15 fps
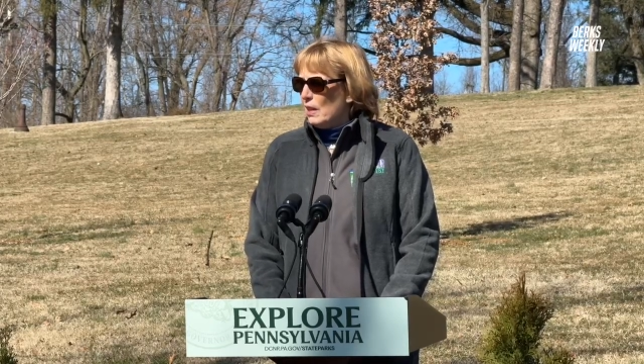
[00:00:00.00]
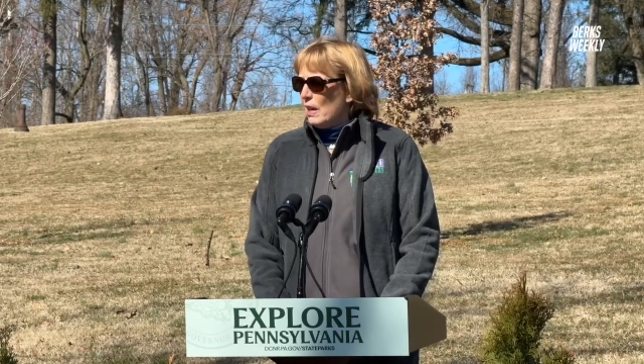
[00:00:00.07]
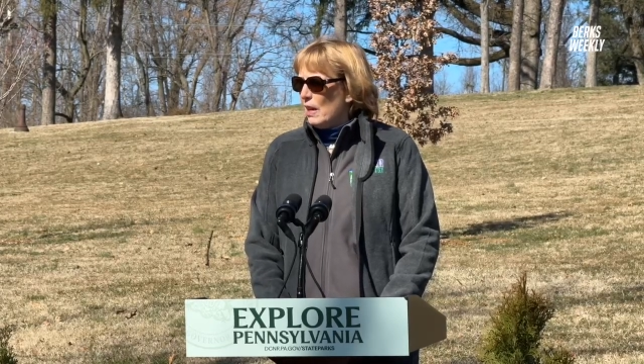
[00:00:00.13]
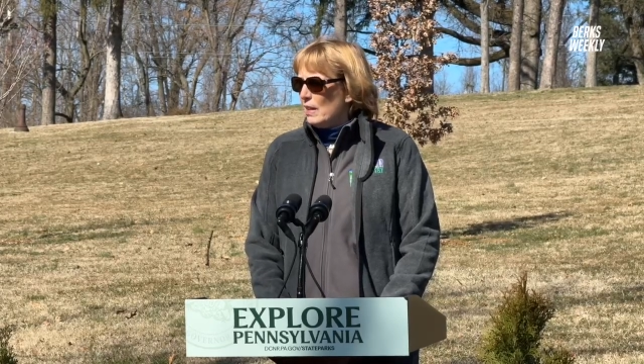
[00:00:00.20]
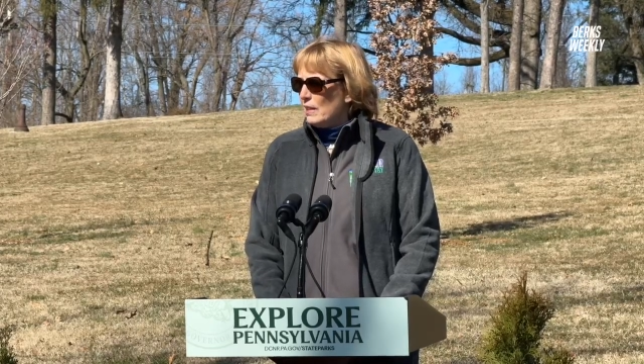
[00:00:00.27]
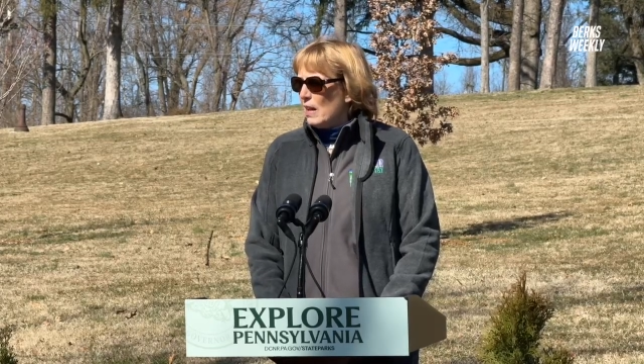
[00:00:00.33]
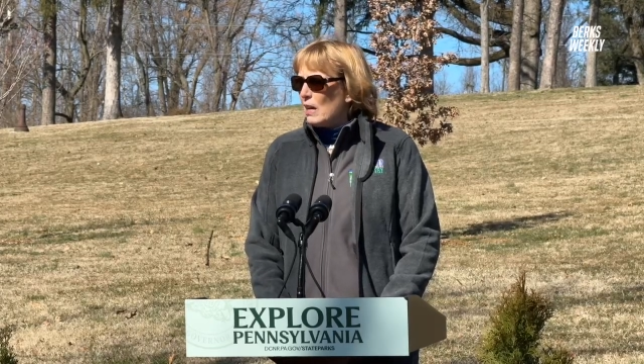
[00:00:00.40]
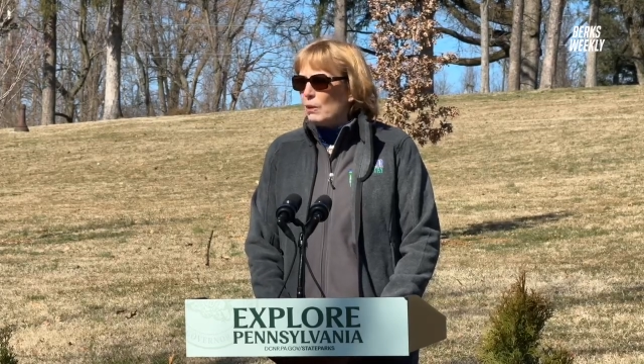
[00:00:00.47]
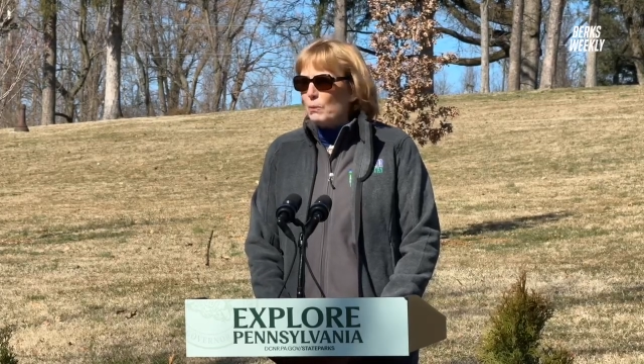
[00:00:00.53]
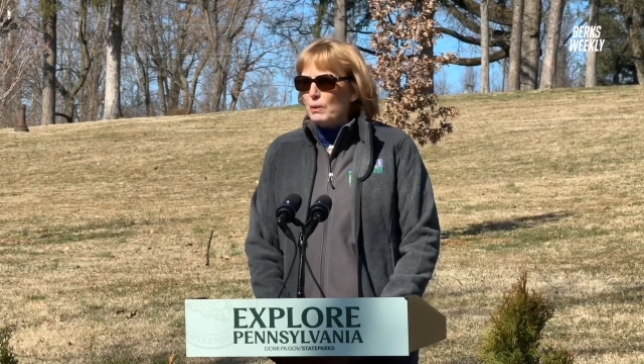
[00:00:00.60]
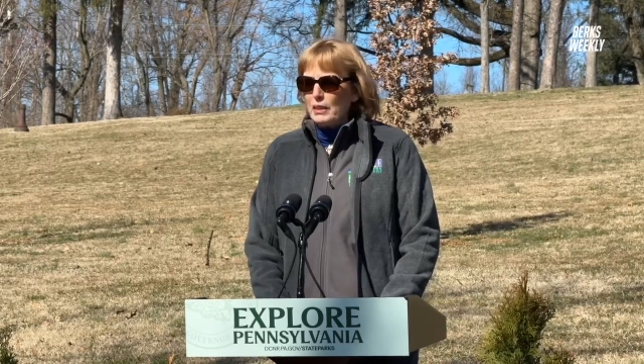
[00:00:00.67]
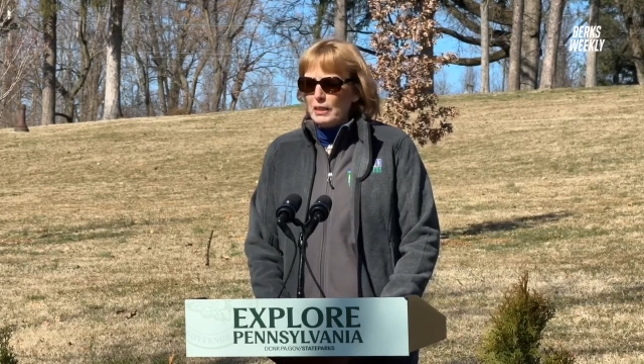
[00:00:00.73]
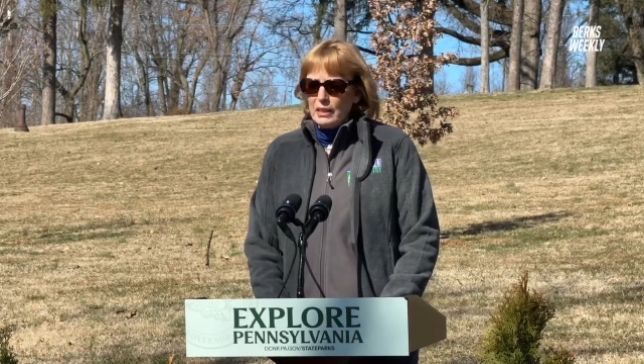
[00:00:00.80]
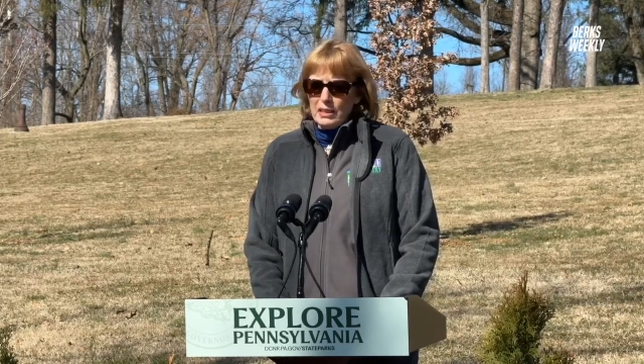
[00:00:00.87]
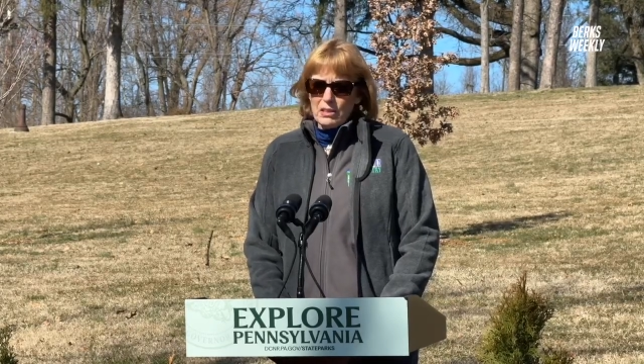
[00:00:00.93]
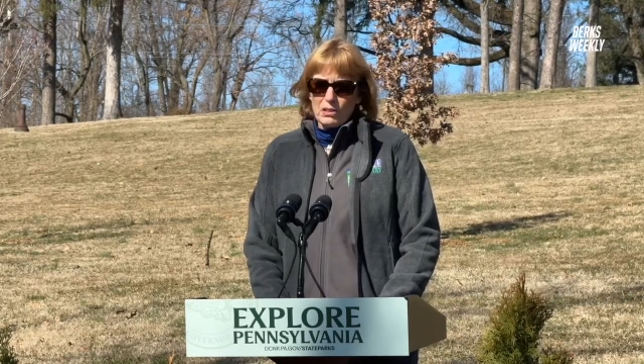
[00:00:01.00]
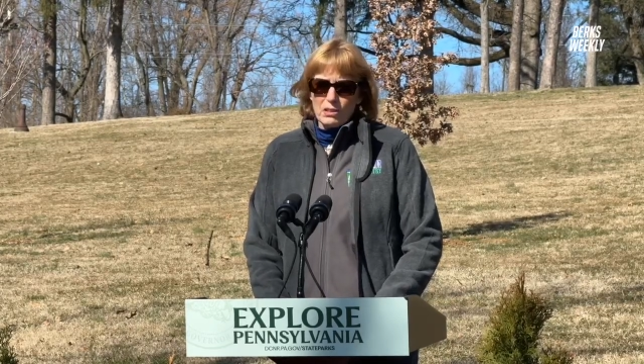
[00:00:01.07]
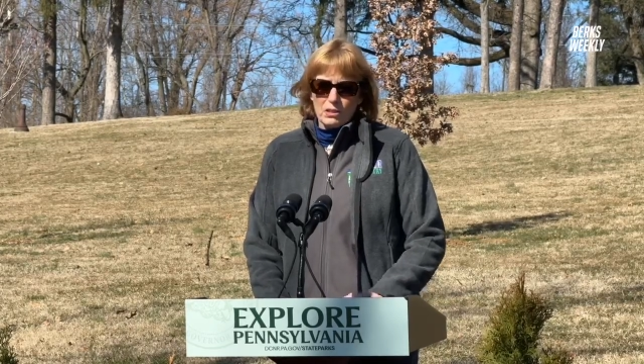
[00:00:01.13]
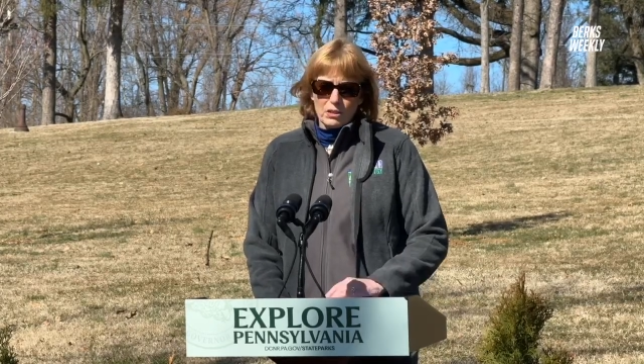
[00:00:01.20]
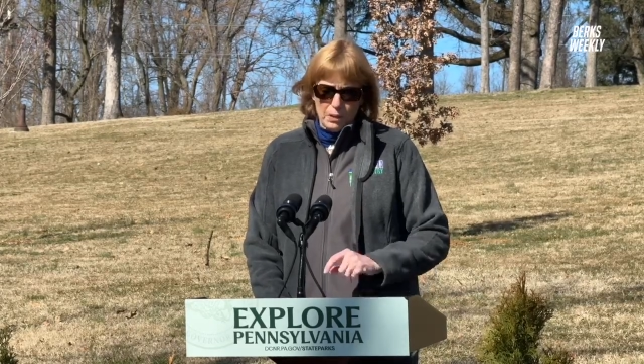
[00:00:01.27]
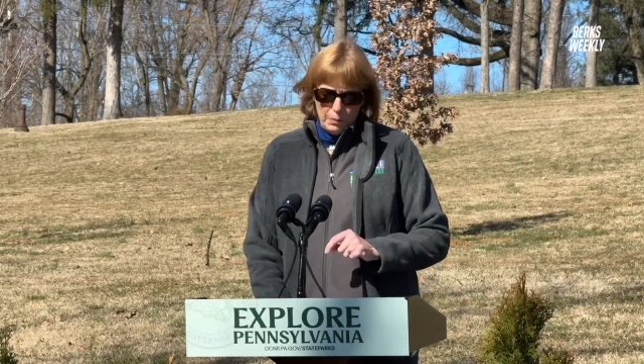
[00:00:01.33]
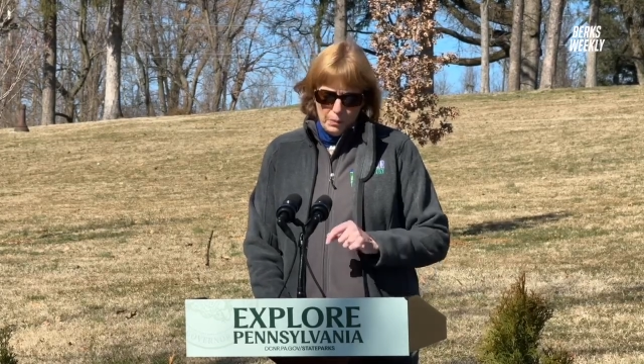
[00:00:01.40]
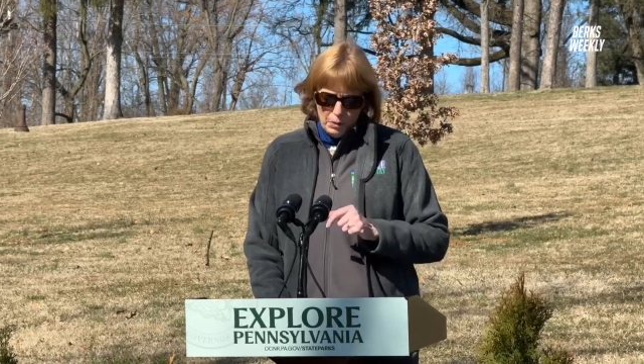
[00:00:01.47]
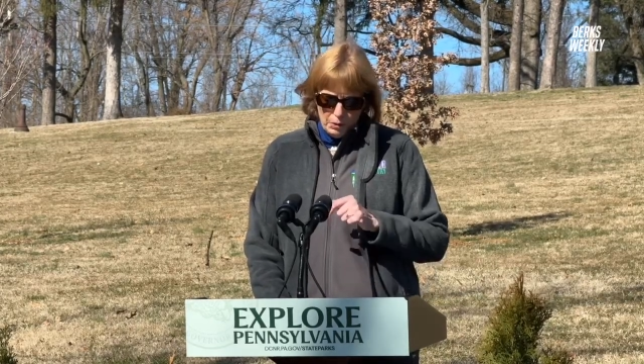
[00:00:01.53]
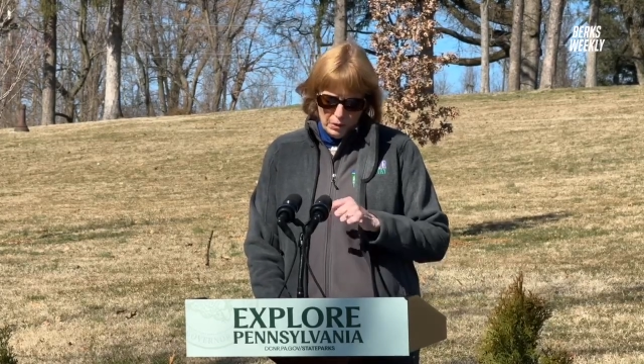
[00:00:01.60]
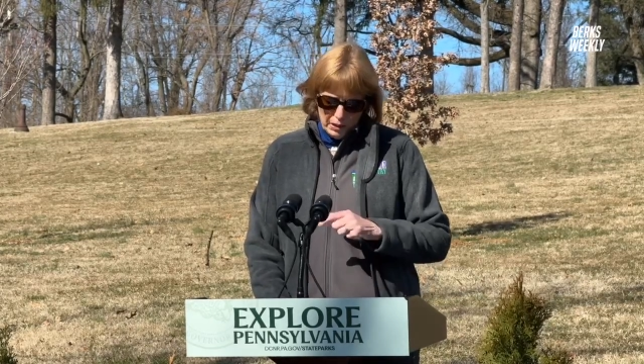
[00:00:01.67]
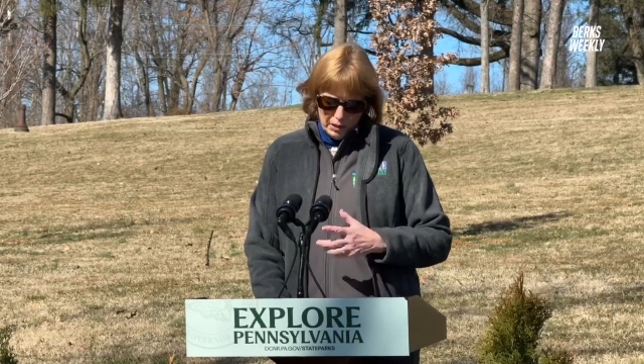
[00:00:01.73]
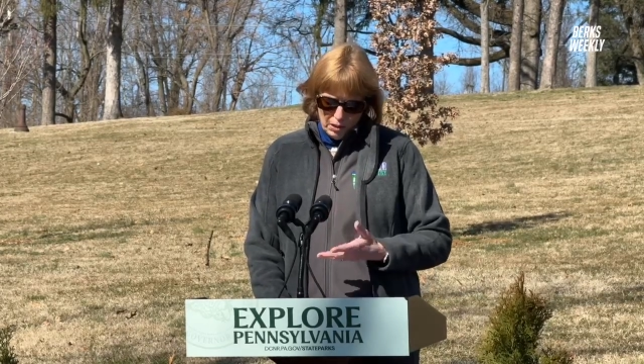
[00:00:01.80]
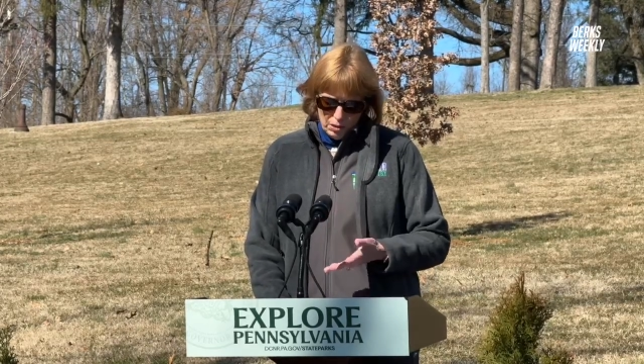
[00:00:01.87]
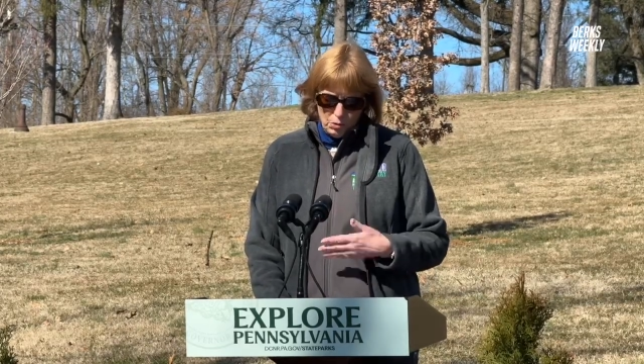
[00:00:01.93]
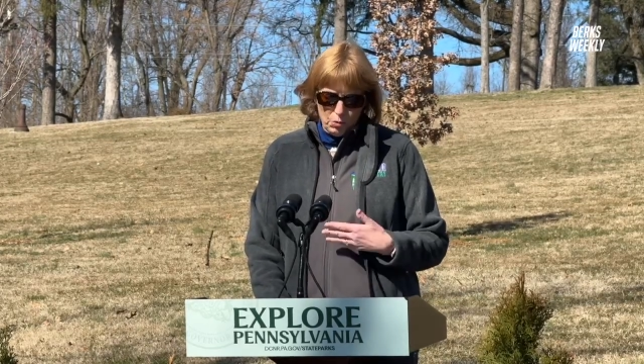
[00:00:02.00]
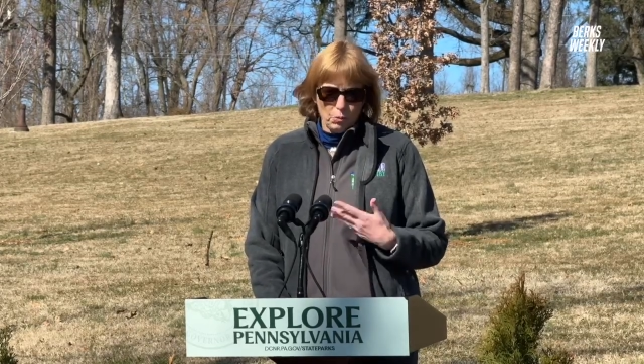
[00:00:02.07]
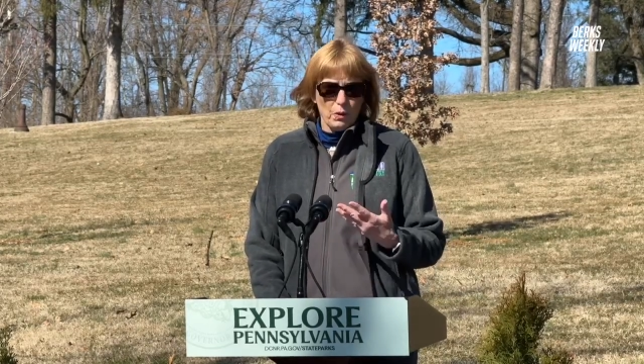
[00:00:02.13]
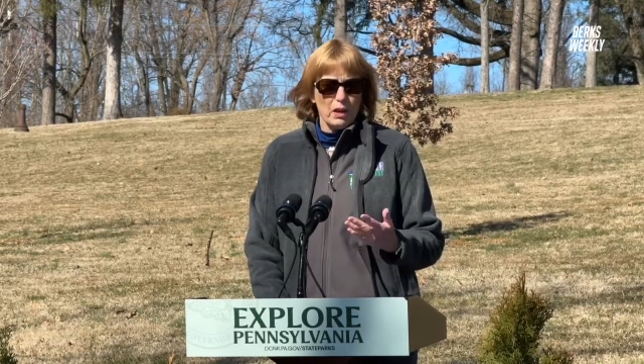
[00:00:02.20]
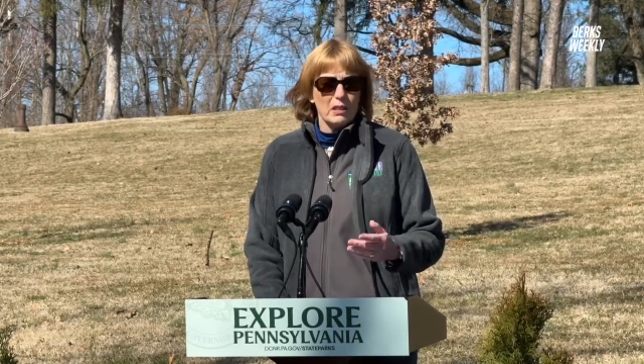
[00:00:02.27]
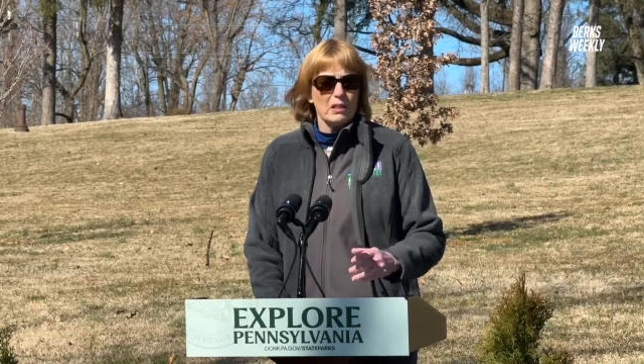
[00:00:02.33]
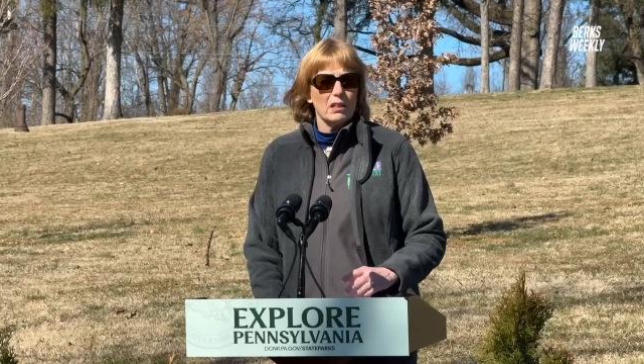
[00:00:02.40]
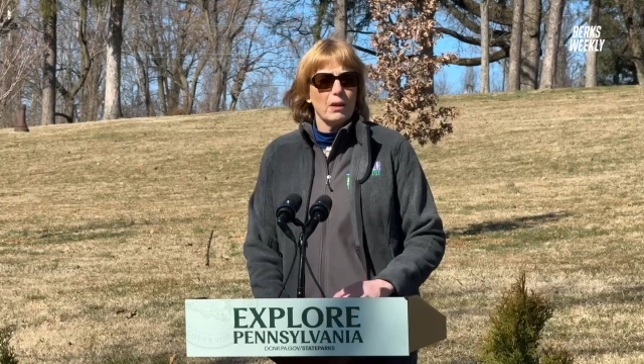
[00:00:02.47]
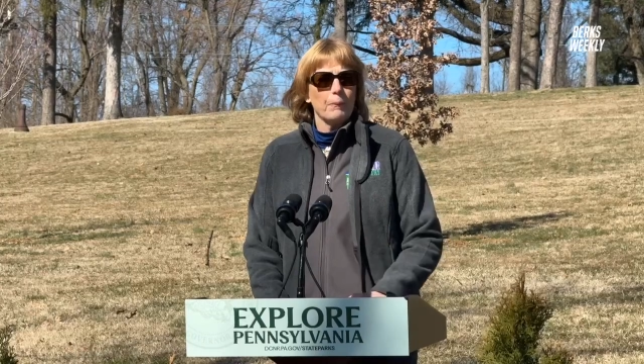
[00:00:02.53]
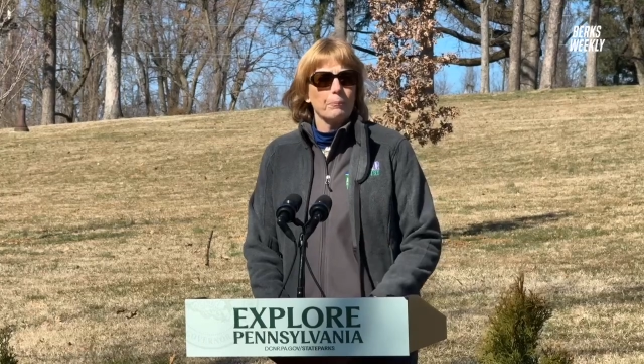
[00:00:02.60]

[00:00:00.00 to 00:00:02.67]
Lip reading: and equity into their community through what